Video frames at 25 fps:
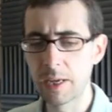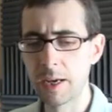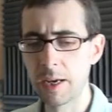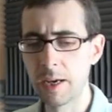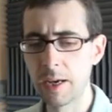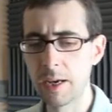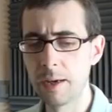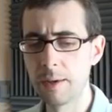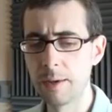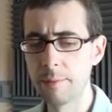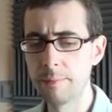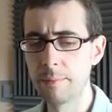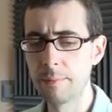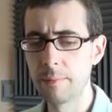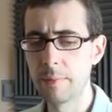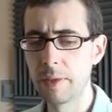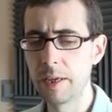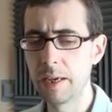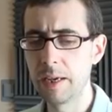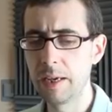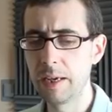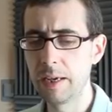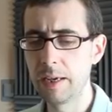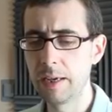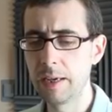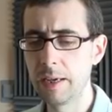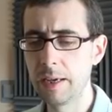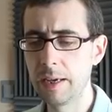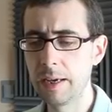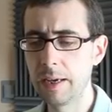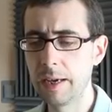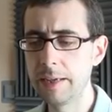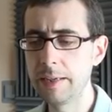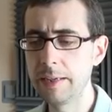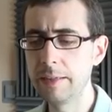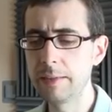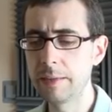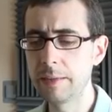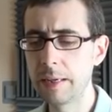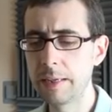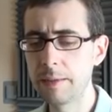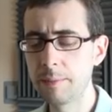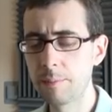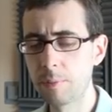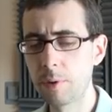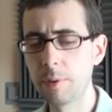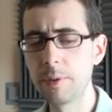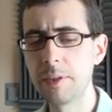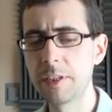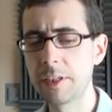Um, And it, and
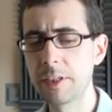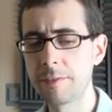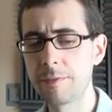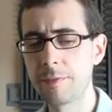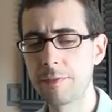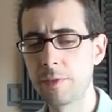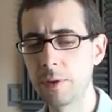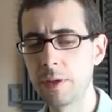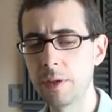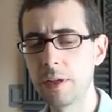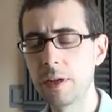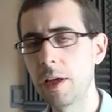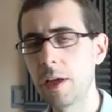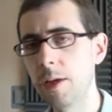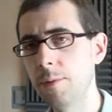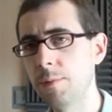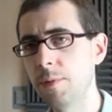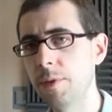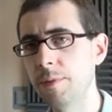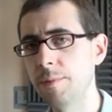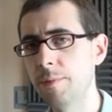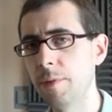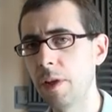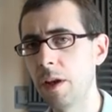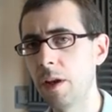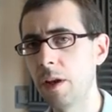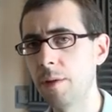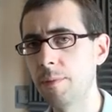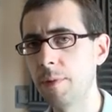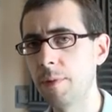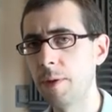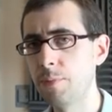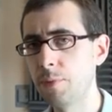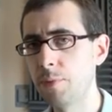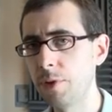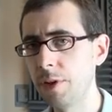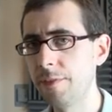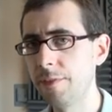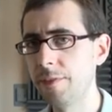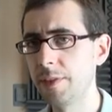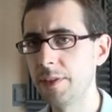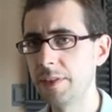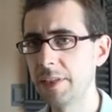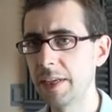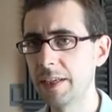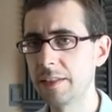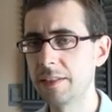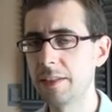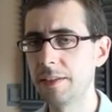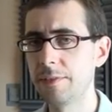it probably does fall in line with a lot of my
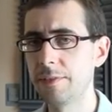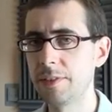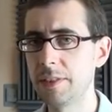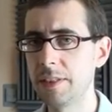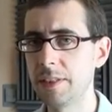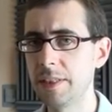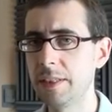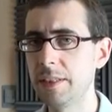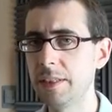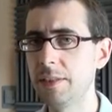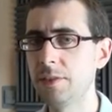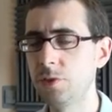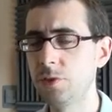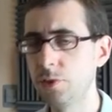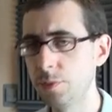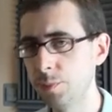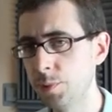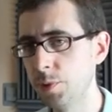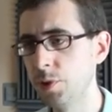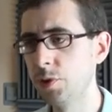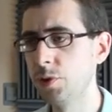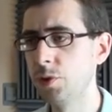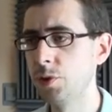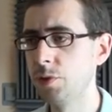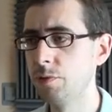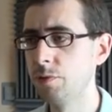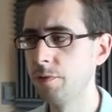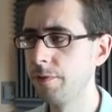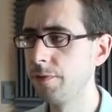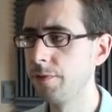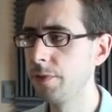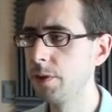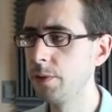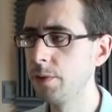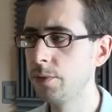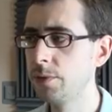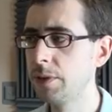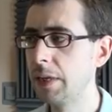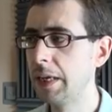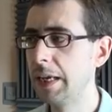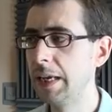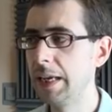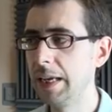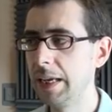previous X F C E Xubuntu reviews,